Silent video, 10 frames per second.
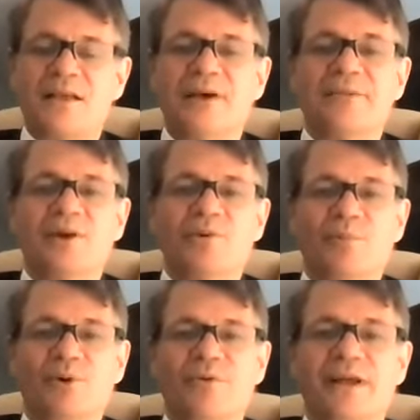that they were
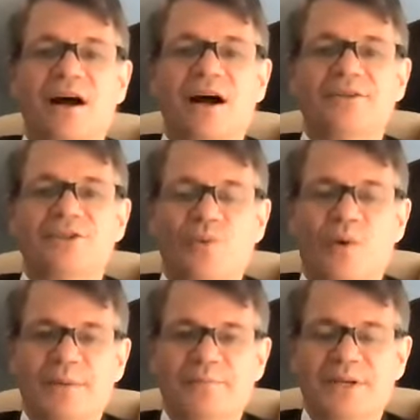moving on to
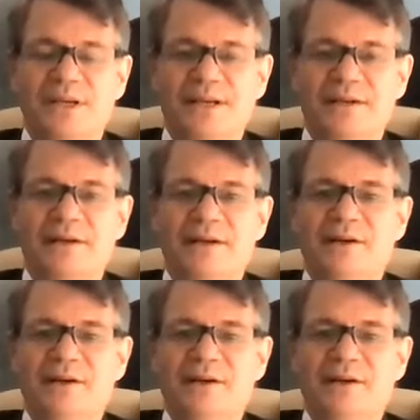1B,